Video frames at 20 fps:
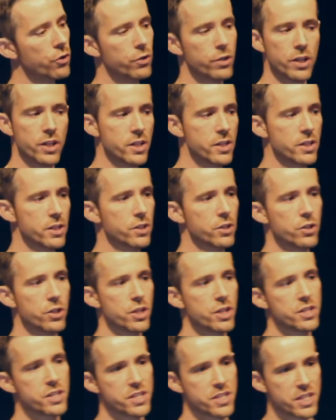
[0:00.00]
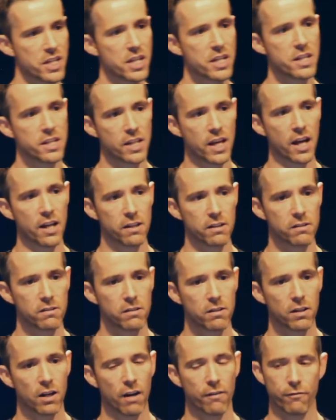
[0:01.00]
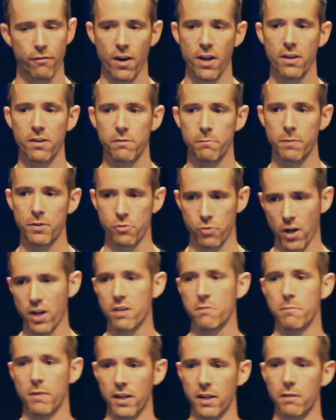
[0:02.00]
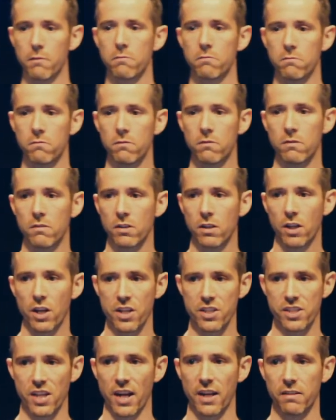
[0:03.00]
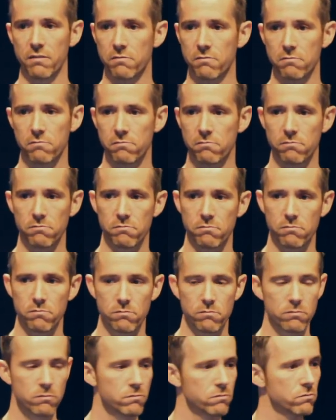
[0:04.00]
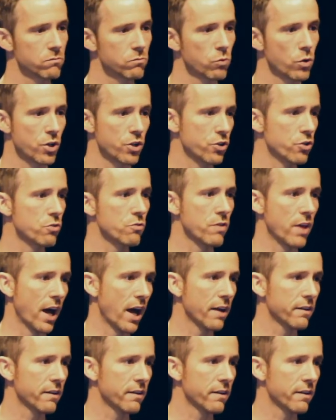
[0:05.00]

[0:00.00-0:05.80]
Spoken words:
you didn't see that a friend betrayed me because I wouldn't do